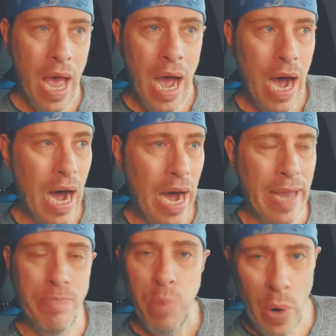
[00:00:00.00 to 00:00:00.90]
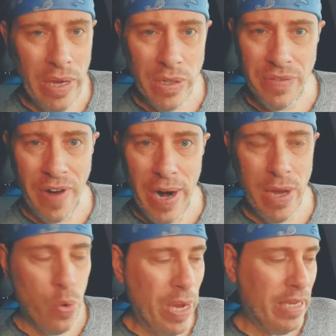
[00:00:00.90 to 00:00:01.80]
It boils very
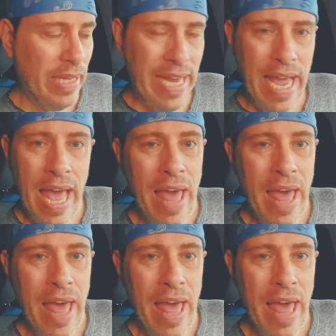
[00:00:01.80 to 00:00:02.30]
quickly.